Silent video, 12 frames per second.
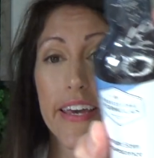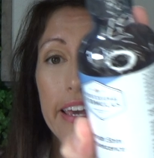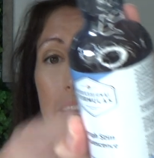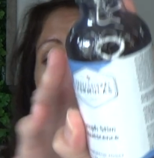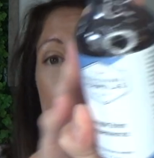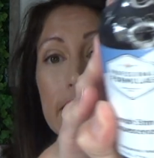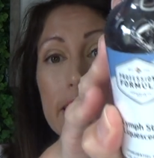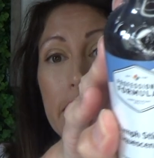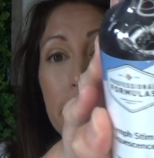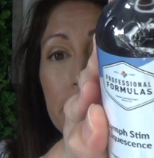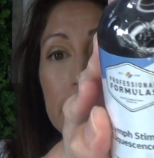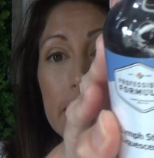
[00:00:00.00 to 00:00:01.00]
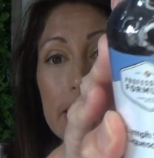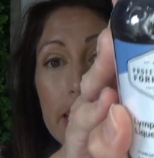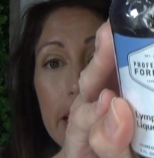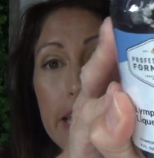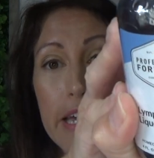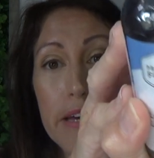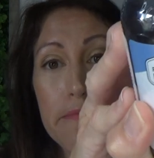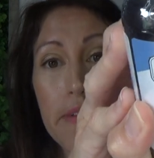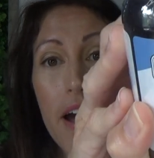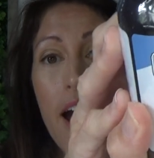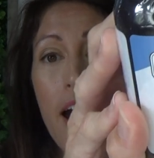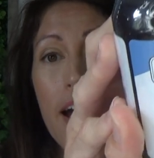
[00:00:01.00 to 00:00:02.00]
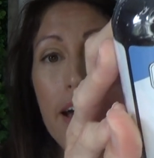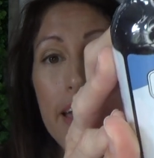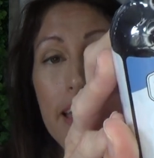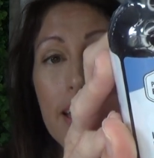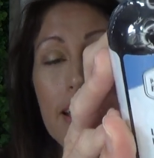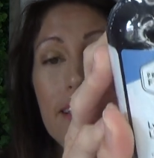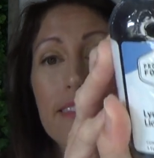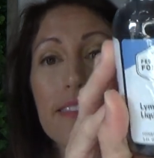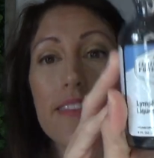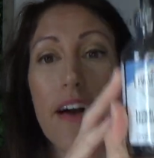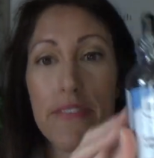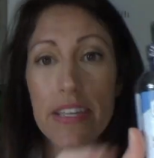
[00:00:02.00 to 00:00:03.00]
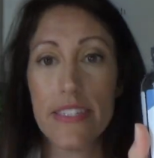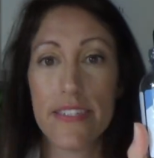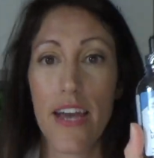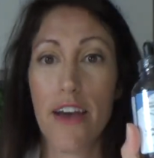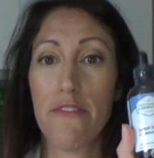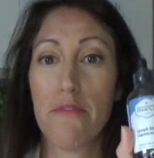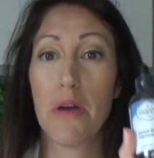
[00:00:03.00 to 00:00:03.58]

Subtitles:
is lymph stem. I love this stuff.